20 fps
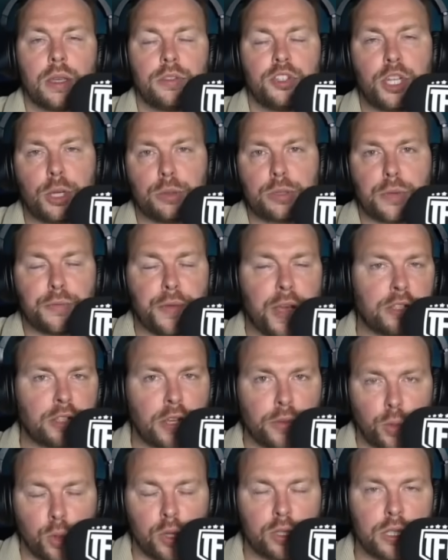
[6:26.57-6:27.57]
Chelsea fans that
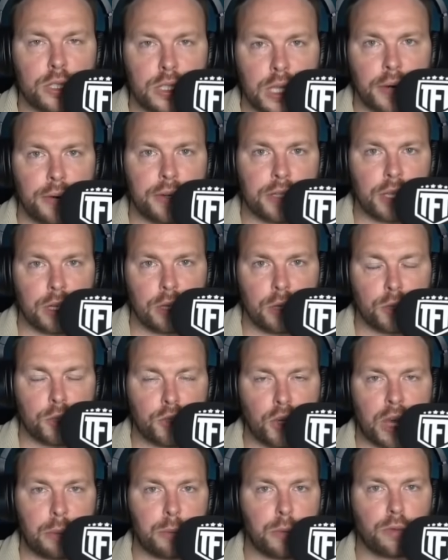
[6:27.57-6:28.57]
have watched the terrace a long
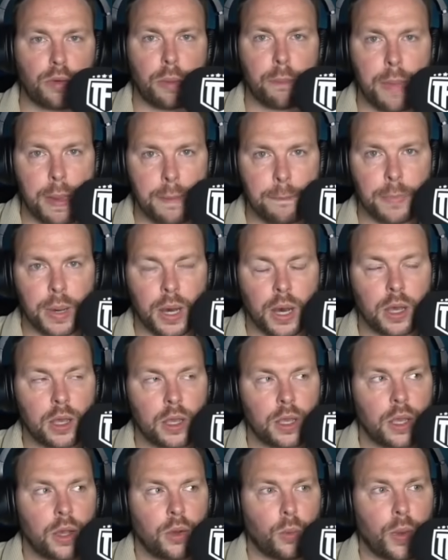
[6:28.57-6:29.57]
time will remember
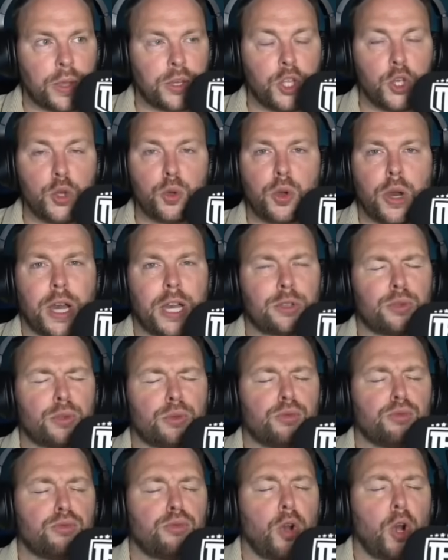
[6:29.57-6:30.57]
when you guys
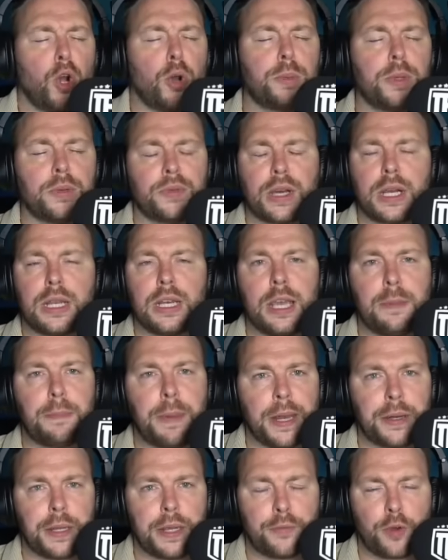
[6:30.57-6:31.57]
were robbed of a clear
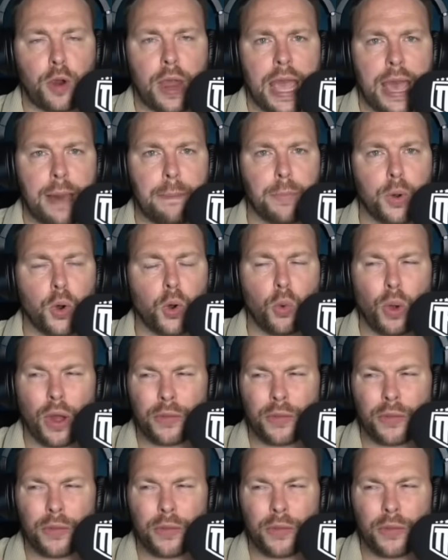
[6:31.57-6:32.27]
penalty for a handball.